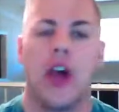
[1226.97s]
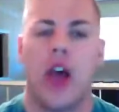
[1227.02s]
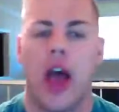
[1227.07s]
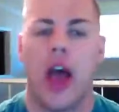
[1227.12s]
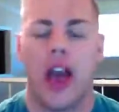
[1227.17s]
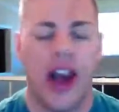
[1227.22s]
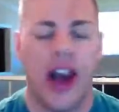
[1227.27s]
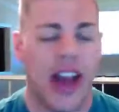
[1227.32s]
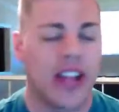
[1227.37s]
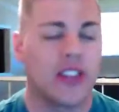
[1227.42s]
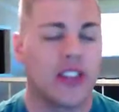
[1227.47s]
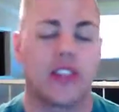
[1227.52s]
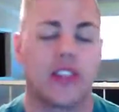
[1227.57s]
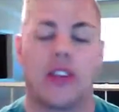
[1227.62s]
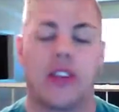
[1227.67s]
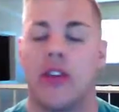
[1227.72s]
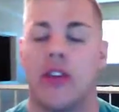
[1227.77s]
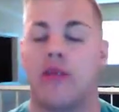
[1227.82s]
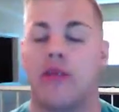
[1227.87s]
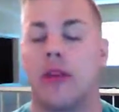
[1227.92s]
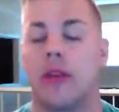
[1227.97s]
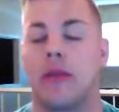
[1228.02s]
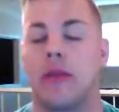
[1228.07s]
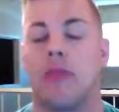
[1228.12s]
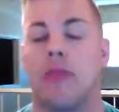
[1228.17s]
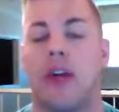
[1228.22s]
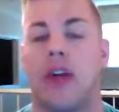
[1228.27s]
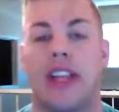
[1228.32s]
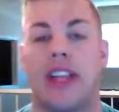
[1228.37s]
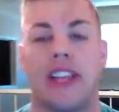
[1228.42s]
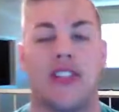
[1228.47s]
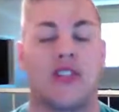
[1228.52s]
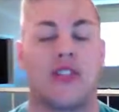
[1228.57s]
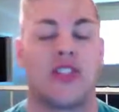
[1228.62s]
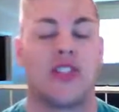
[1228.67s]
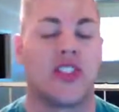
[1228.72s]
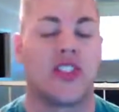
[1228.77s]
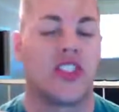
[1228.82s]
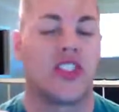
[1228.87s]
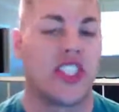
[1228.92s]
I can see this being played in
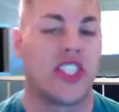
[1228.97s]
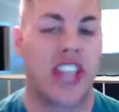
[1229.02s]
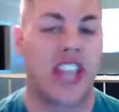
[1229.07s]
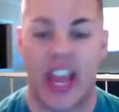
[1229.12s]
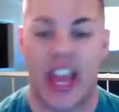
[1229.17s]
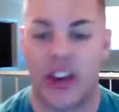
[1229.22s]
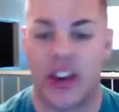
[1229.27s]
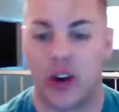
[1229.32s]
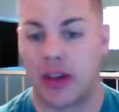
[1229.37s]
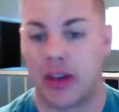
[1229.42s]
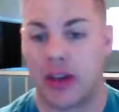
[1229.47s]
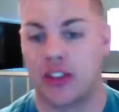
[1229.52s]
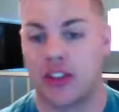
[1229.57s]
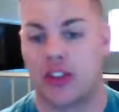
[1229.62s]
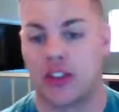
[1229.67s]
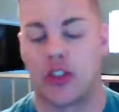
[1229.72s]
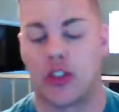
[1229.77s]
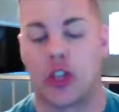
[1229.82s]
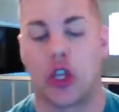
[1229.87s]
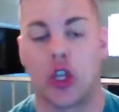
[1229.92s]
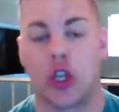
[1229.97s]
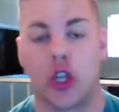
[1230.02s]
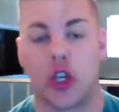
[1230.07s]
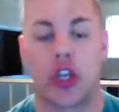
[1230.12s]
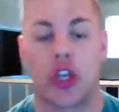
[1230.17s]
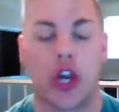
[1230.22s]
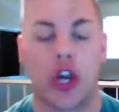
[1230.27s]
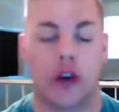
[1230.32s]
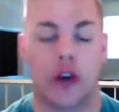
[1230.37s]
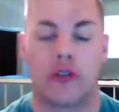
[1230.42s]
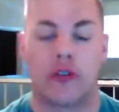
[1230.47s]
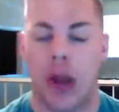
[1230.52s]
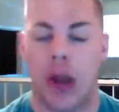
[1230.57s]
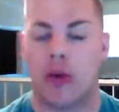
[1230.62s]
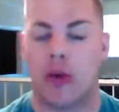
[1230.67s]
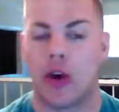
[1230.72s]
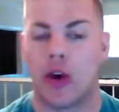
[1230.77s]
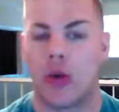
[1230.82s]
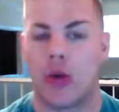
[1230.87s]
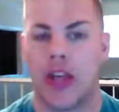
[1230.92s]
standard because it's such a good curve
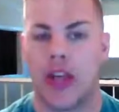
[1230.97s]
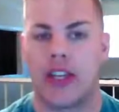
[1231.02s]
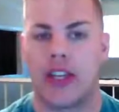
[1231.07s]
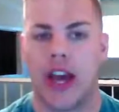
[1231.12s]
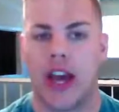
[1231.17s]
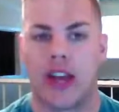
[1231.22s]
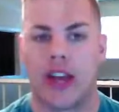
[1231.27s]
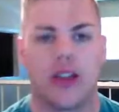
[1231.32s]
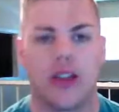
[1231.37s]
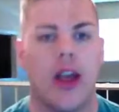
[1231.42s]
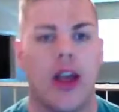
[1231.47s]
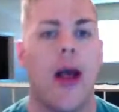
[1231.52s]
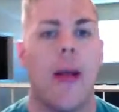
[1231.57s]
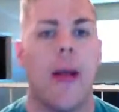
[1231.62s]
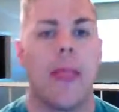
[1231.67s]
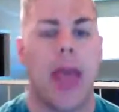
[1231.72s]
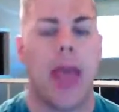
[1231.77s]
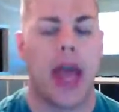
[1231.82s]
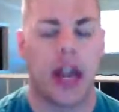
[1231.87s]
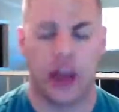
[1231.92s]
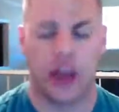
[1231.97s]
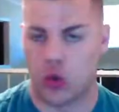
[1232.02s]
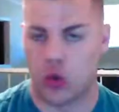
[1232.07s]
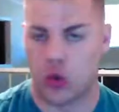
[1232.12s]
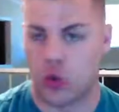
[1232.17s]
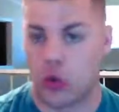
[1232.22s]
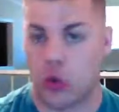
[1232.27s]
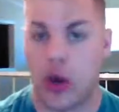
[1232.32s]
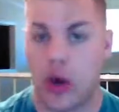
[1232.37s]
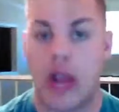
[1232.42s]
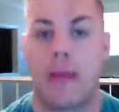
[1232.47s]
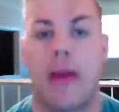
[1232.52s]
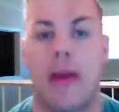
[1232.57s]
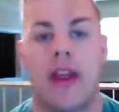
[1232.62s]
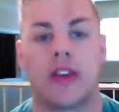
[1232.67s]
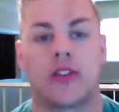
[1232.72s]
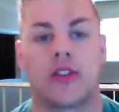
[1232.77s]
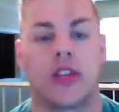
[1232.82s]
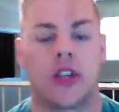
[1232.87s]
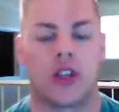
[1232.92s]
topper in red decks, and a great
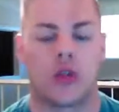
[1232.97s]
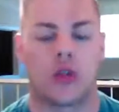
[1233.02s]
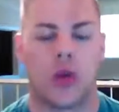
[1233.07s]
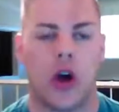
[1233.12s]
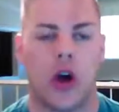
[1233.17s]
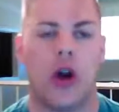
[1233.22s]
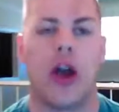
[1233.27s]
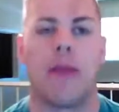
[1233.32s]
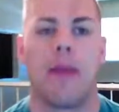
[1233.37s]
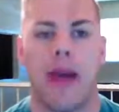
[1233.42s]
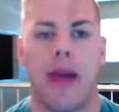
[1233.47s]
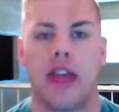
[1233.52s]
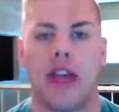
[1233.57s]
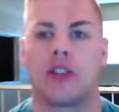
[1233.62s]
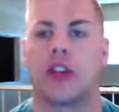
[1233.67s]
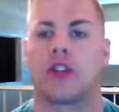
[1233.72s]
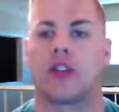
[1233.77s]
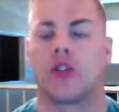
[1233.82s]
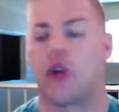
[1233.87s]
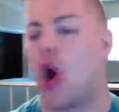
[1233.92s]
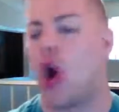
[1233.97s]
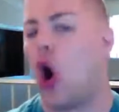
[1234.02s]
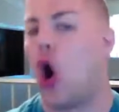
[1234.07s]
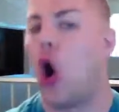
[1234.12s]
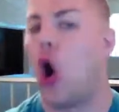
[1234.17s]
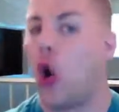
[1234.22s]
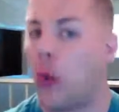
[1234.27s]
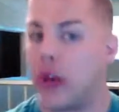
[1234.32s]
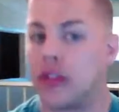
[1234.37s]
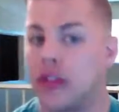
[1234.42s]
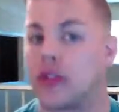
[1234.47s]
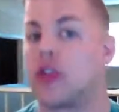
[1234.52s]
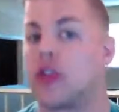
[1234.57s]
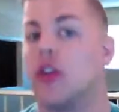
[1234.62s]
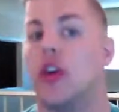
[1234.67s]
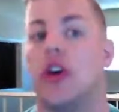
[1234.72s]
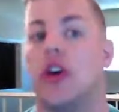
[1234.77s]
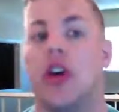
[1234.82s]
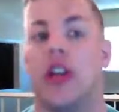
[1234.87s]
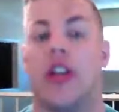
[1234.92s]
mana sink as well. And mana sinks are always
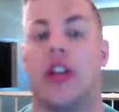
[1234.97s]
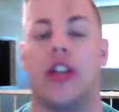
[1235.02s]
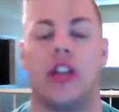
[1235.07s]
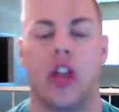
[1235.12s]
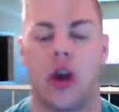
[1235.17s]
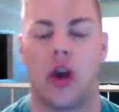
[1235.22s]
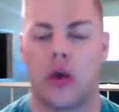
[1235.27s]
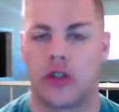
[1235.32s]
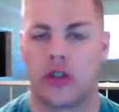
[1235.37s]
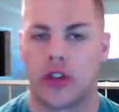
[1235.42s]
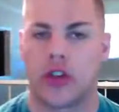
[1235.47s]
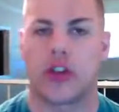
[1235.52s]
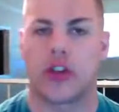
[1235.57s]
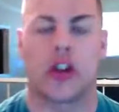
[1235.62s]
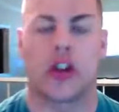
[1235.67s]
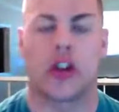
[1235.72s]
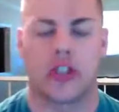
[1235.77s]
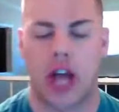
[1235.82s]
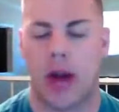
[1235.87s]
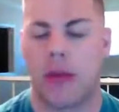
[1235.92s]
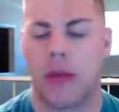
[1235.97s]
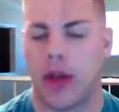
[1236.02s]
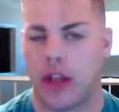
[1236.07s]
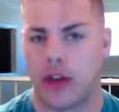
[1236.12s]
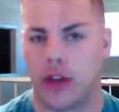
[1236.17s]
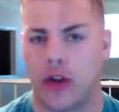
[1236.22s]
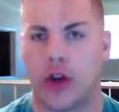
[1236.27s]
good, and top end